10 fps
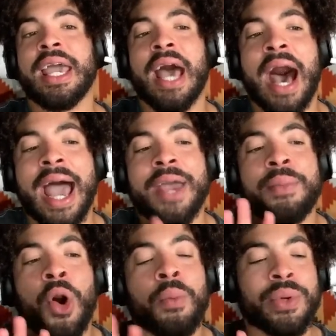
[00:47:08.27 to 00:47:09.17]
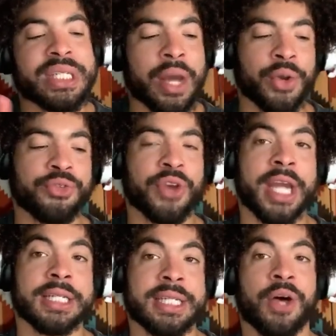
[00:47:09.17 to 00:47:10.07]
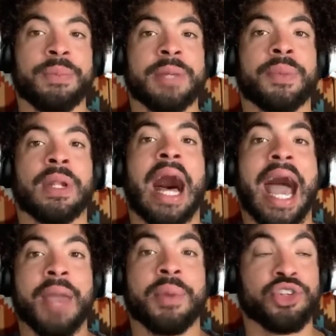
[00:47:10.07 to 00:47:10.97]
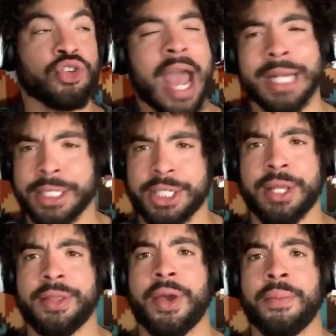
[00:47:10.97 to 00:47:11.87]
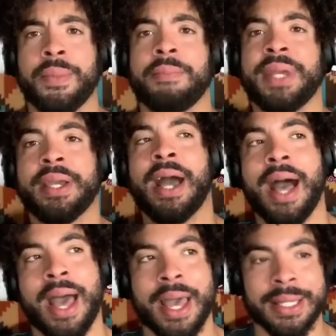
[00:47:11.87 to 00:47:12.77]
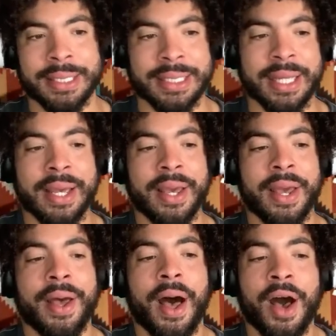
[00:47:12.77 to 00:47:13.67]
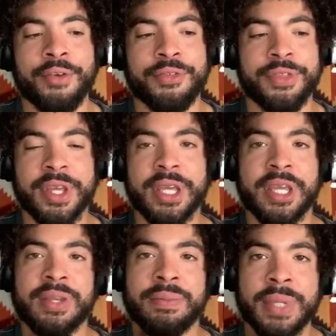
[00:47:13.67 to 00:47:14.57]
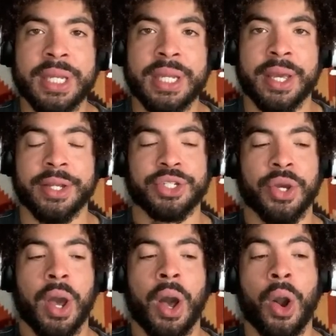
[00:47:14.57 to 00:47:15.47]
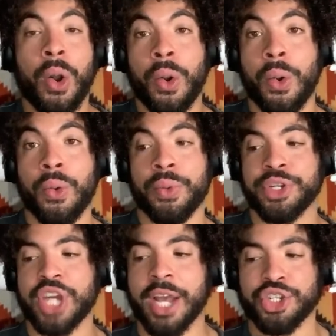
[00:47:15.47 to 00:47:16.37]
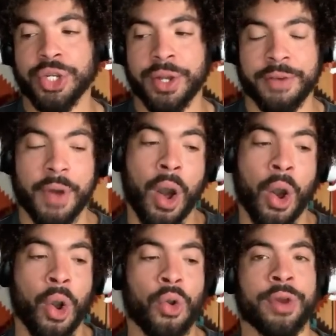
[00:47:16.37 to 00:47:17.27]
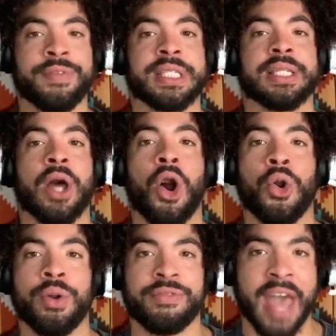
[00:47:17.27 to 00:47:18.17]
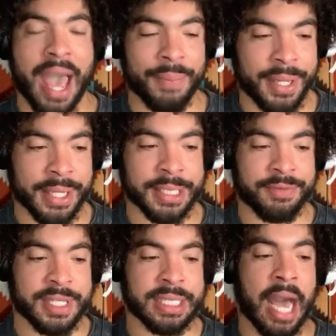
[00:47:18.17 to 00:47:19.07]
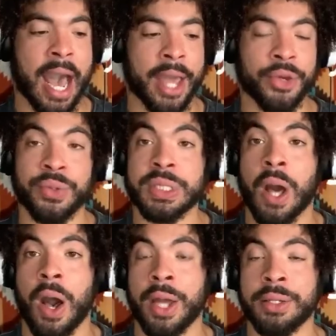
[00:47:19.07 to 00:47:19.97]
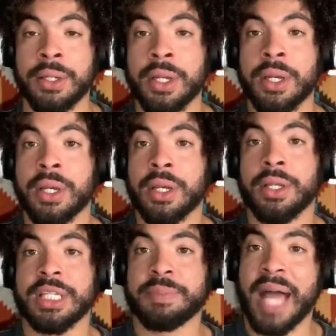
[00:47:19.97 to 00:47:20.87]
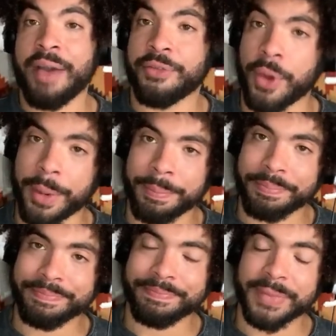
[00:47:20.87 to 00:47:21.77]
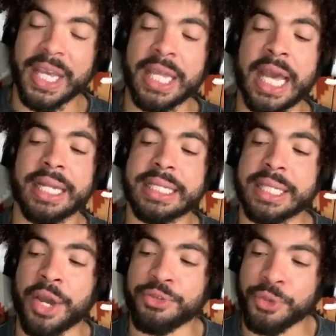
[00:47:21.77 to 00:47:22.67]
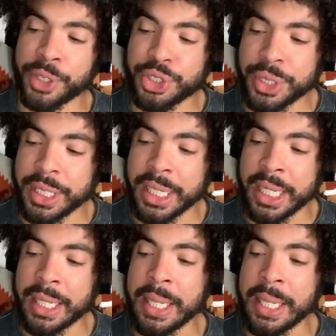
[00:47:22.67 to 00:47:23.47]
I am almost now afraid to tell people I am attracted to them because of the immediate rejection of or this and of that, because of this guy who's on this platform. And that is unfortunately